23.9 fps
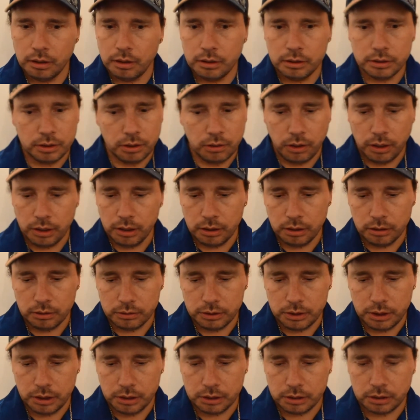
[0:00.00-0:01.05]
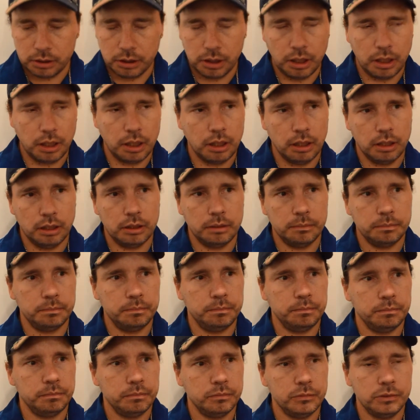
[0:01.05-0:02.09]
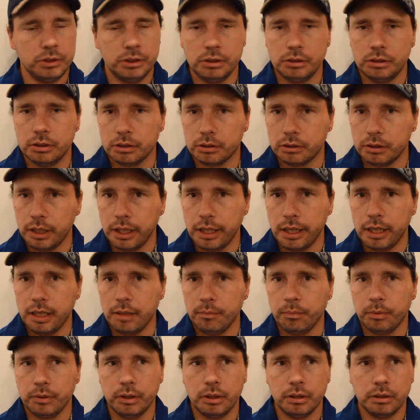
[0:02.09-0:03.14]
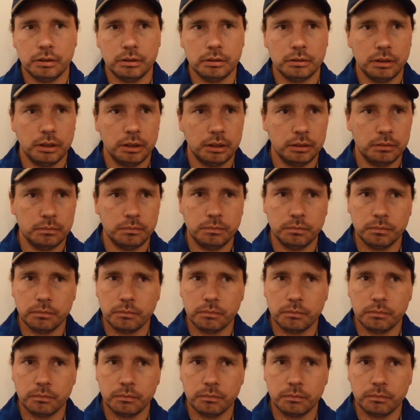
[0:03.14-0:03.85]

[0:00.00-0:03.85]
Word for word: So I don't know, just shooting the crap, you know.